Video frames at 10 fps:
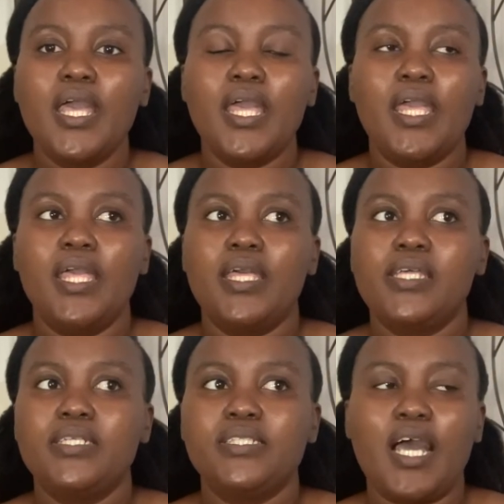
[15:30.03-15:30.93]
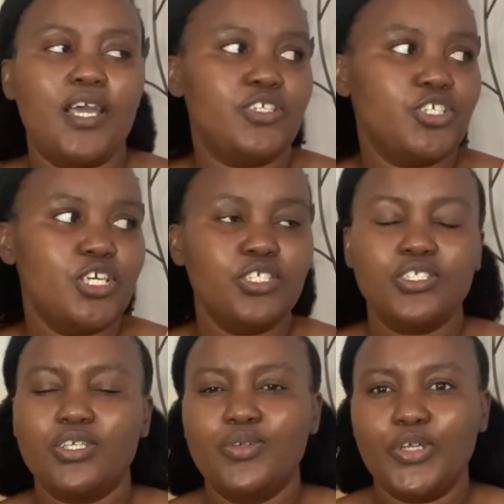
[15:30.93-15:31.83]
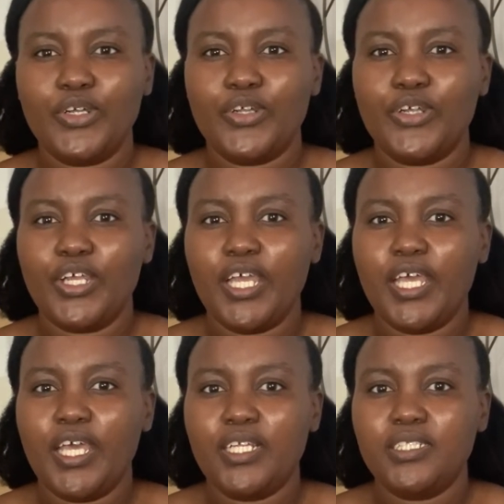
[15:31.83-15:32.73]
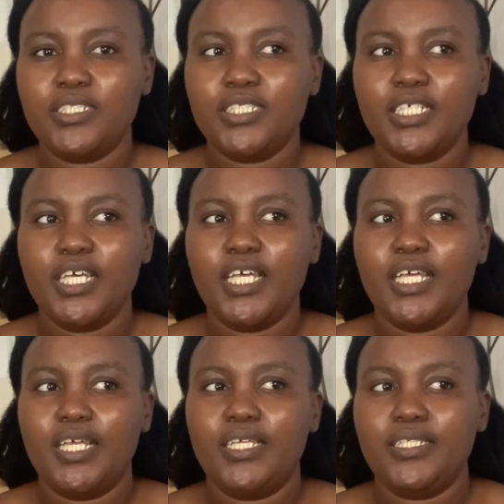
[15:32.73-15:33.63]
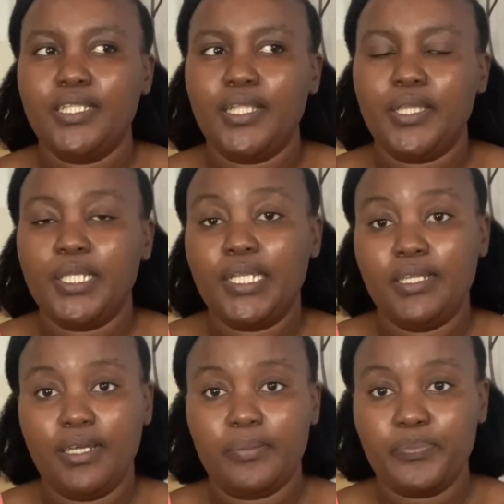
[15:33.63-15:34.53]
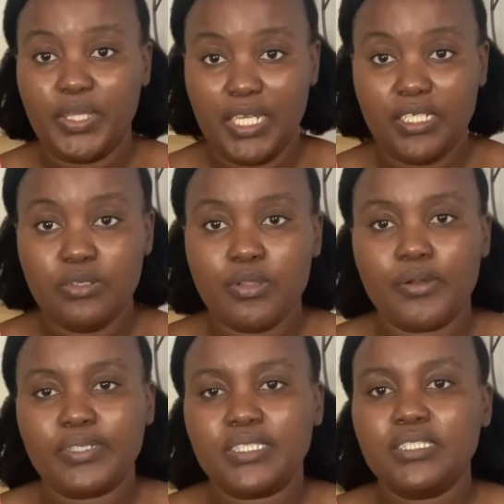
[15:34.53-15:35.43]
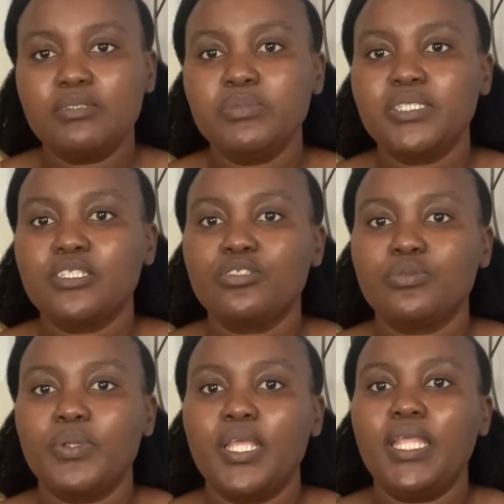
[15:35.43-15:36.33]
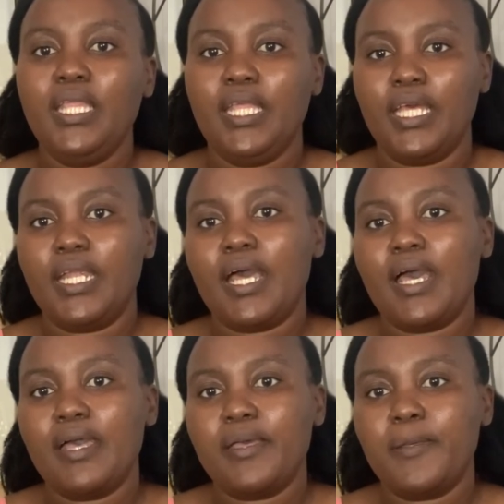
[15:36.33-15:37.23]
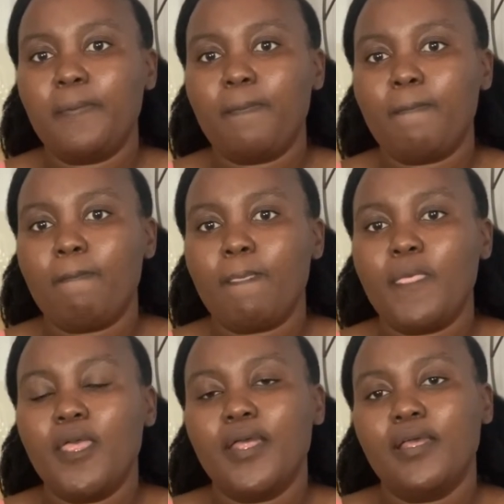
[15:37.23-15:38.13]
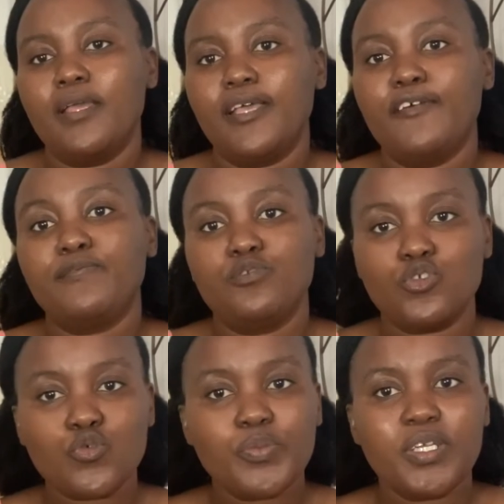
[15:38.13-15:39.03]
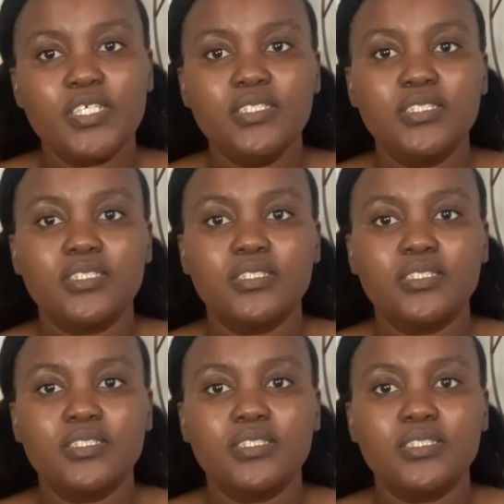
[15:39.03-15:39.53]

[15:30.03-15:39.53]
and I turned to look at her, and the lady that was assisting me said to me, can I have 2 minutes?